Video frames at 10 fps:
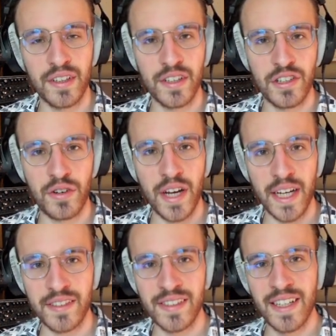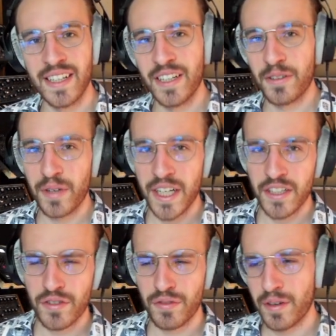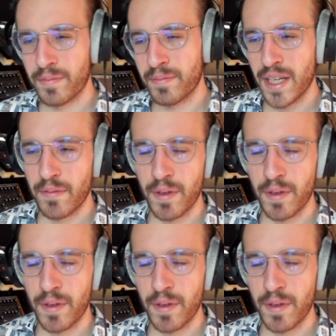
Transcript: tracks range from maybe